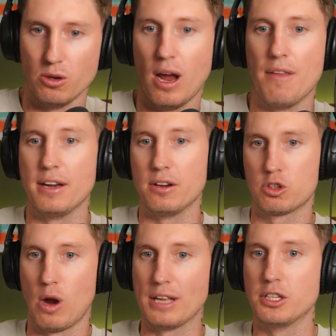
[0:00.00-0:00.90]
and then
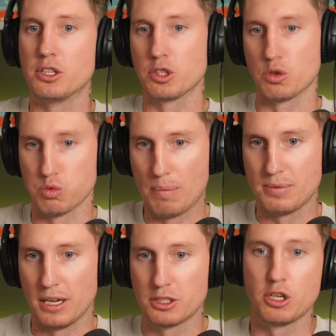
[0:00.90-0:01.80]
trying to disrupt
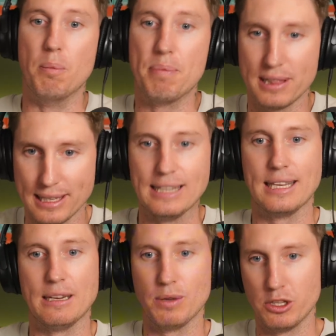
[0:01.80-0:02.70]
us
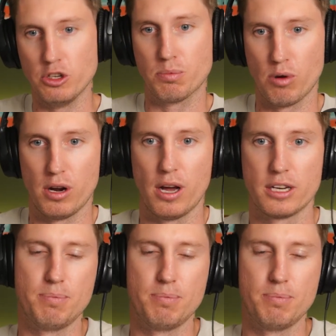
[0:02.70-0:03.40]
completely with new products.